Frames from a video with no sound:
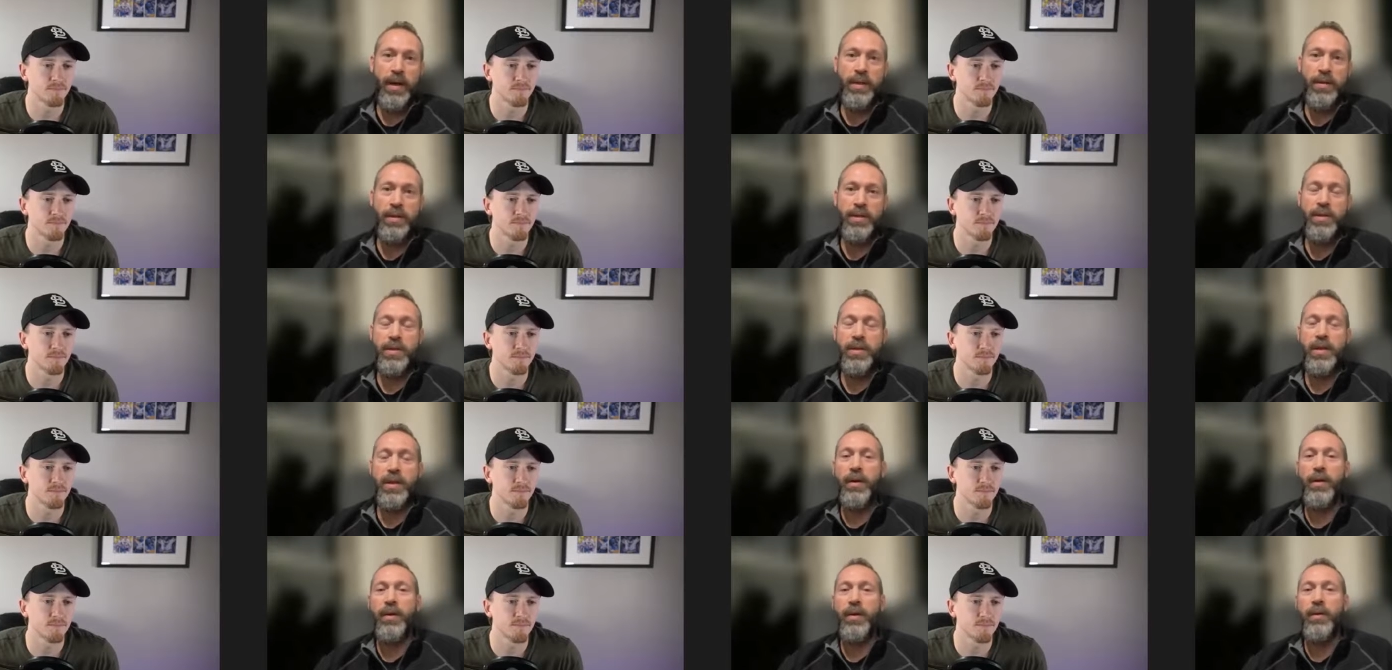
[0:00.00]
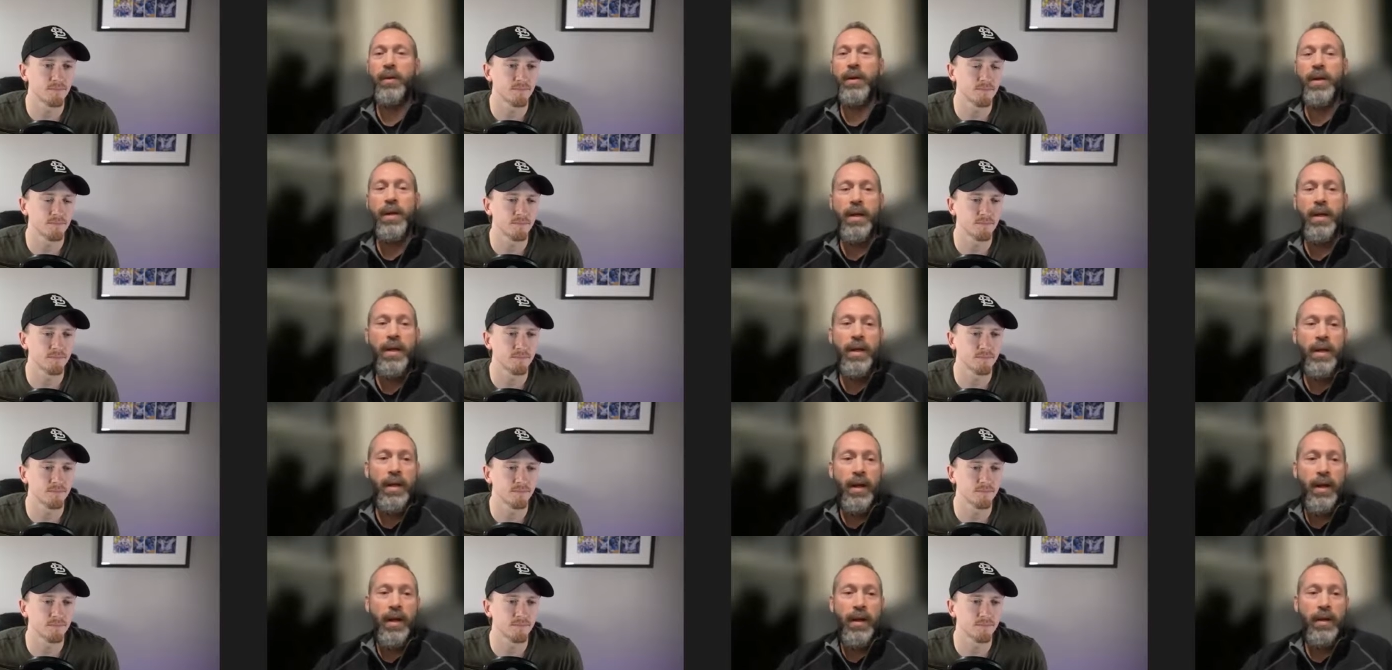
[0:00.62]
Speaker 1: And so
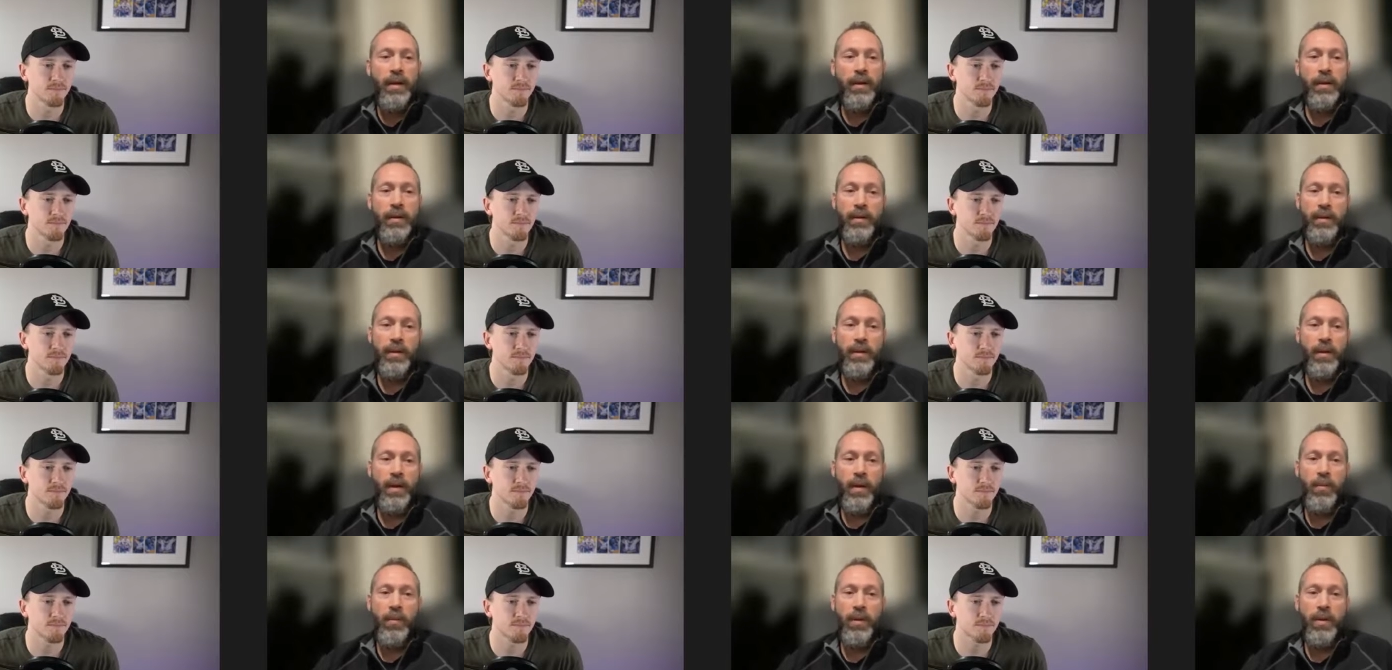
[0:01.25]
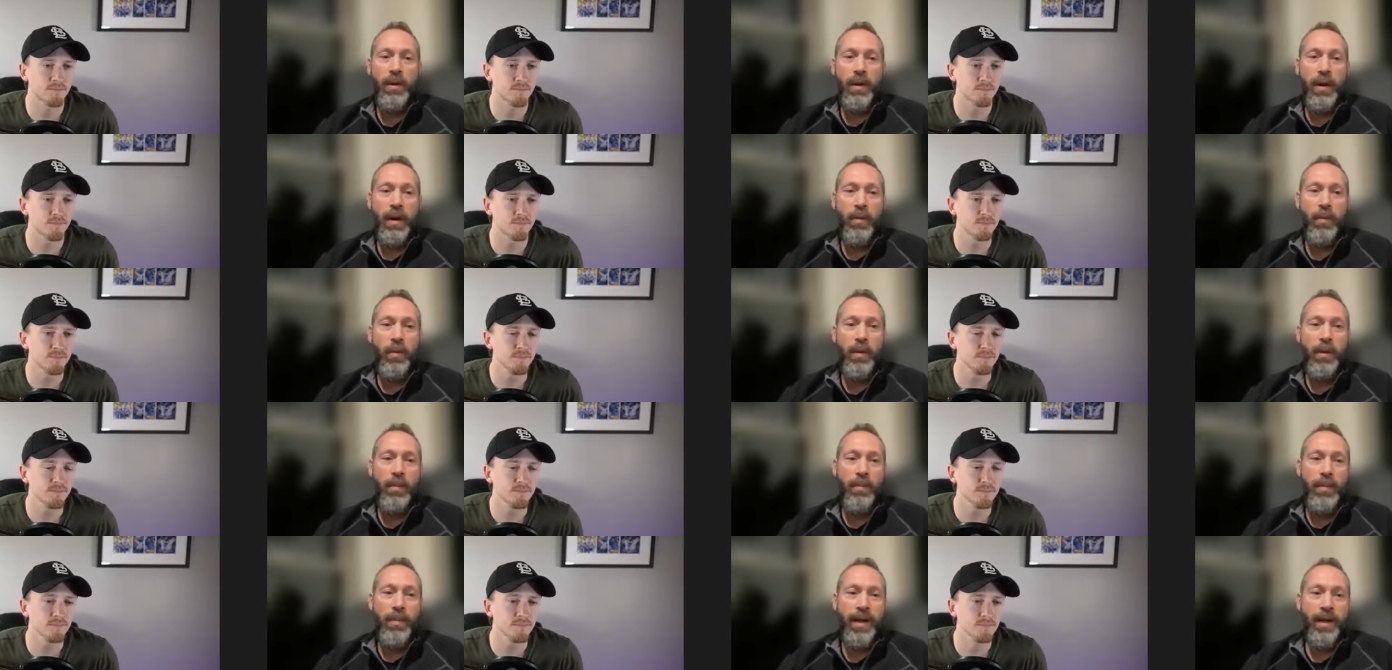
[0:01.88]
Uh, I want I
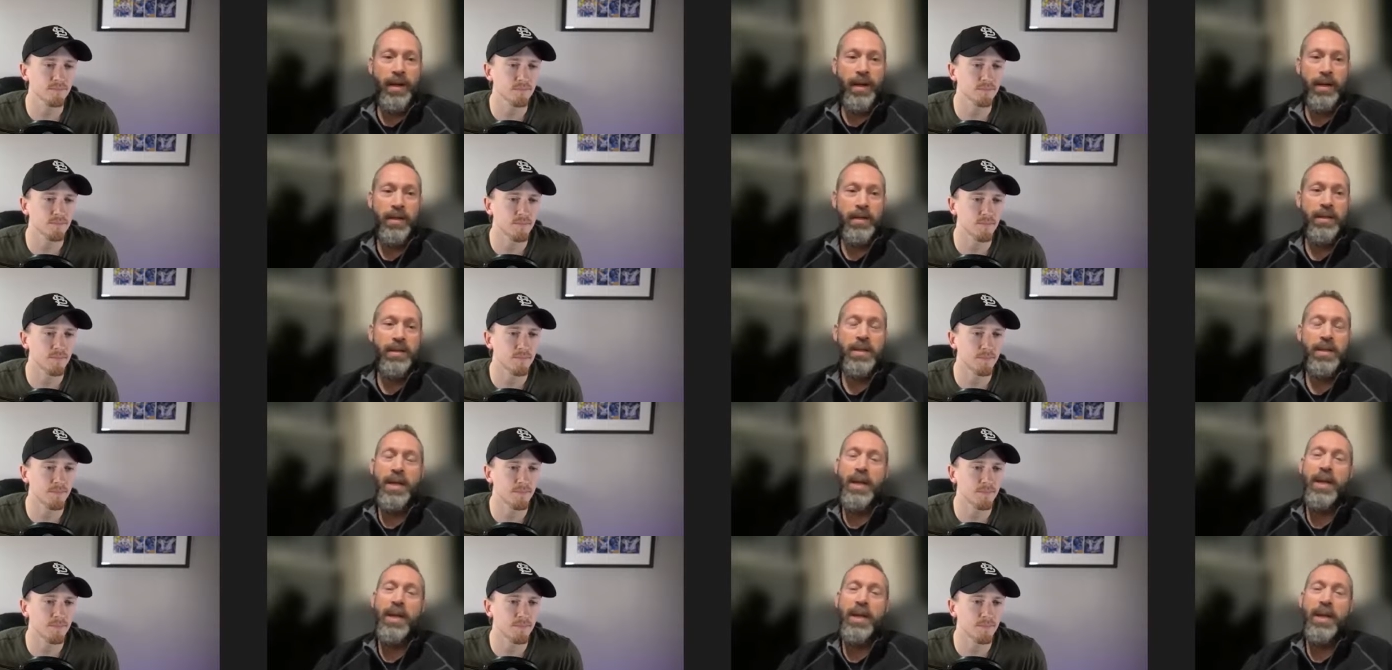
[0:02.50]
want to make it as